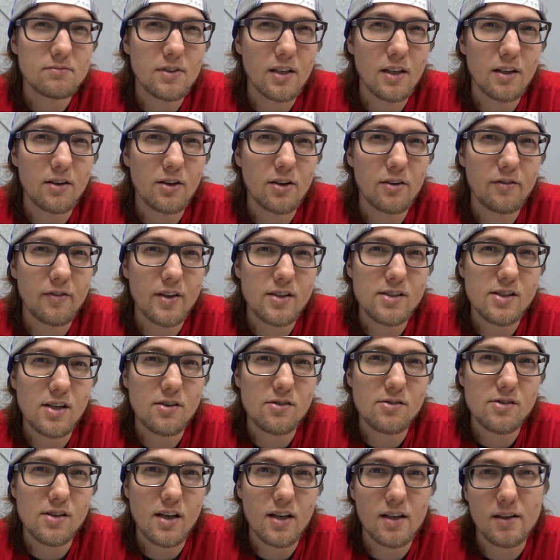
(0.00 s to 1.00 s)
I don't know if that's how
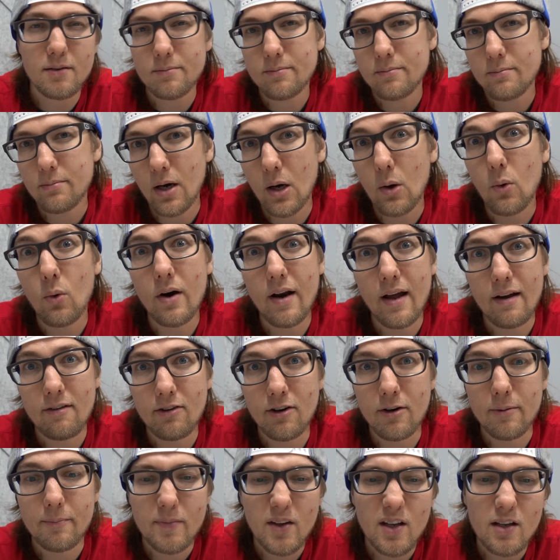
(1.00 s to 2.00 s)
you say it, but
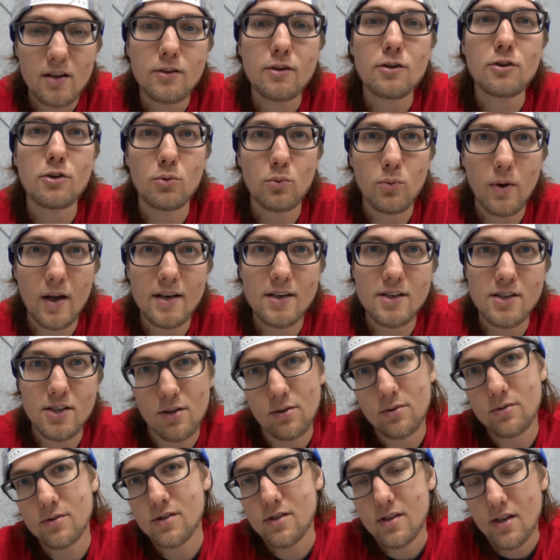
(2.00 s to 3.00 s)
whatever. They're the red
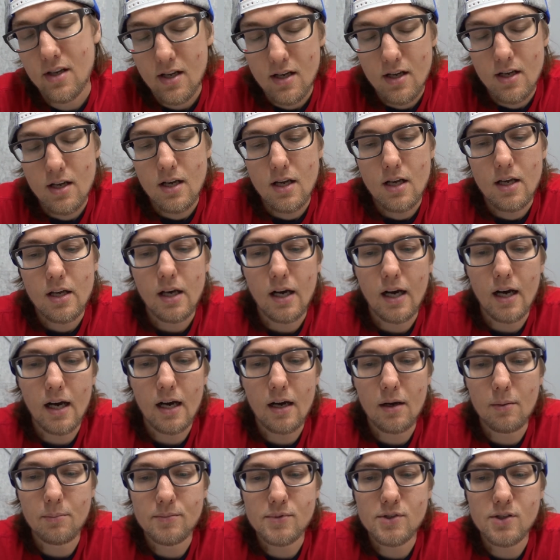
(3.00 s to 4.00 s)
dudes.
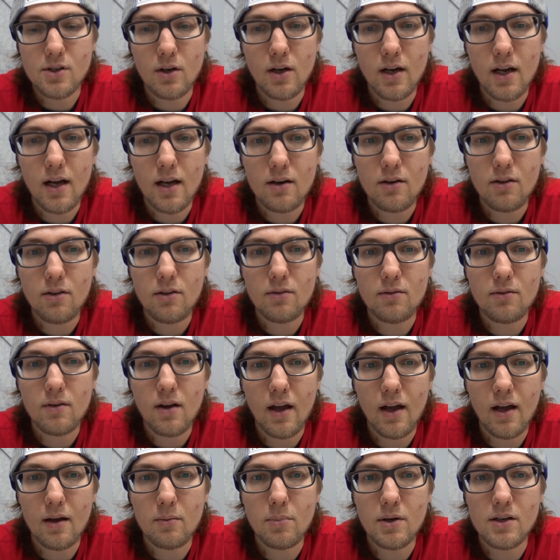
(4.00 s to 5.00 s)
So
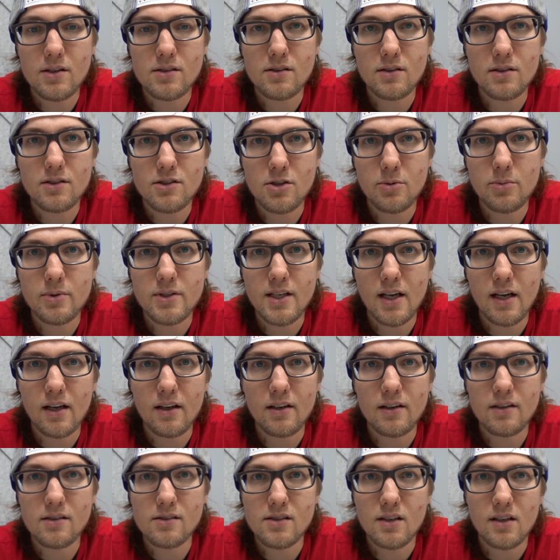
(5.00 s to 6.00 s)
I had basically 2
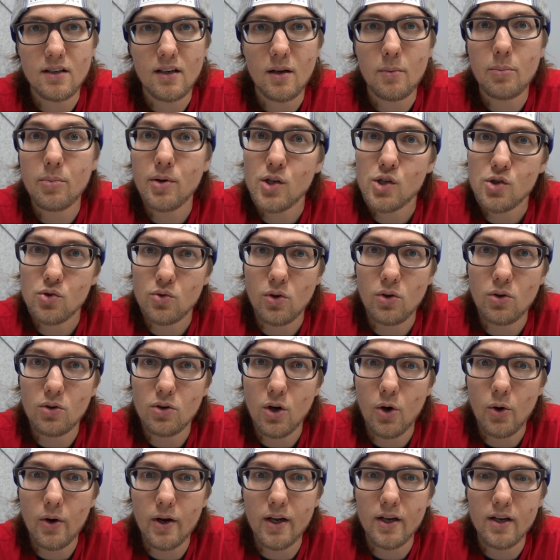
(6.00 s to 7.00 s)
battalions and a patrol
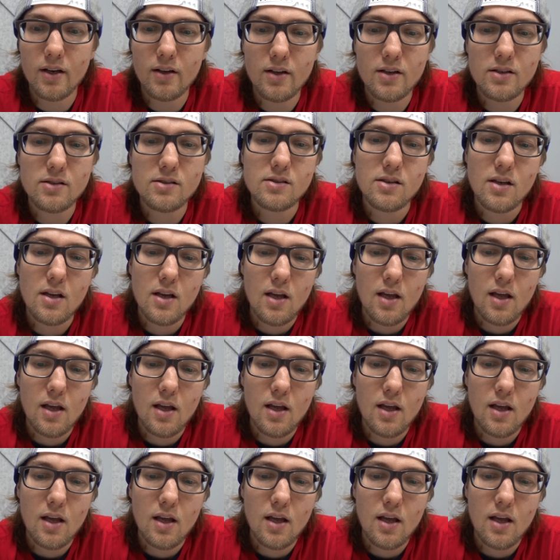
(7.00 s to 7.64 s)
going into this.